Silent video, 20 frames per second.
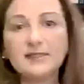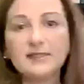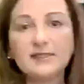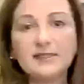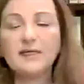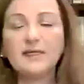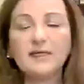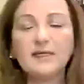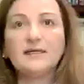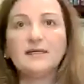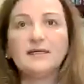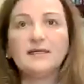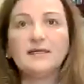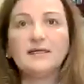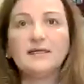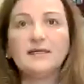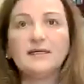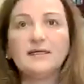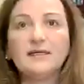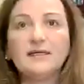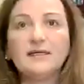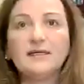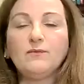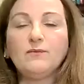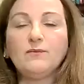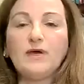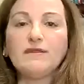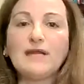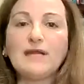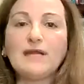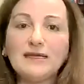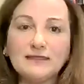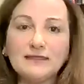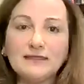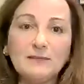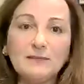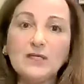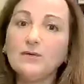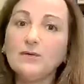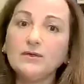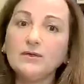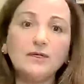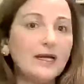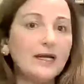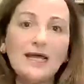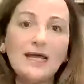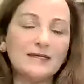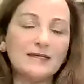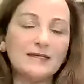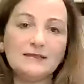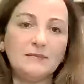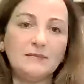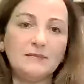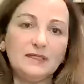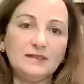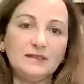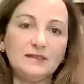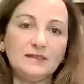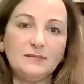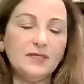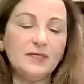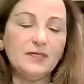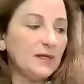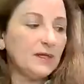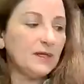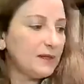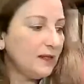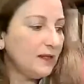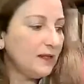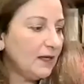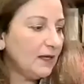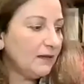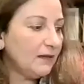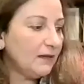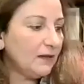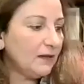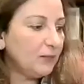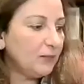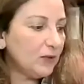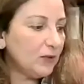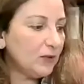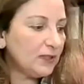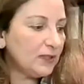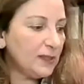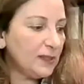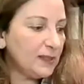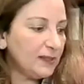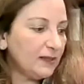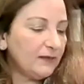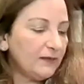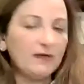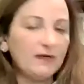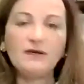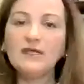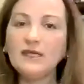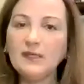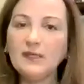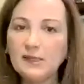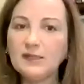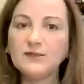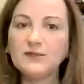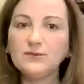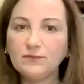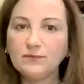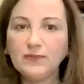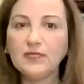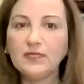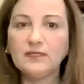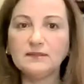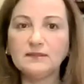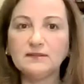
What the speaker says: whether academic or non-academic, because the book is very easy to read.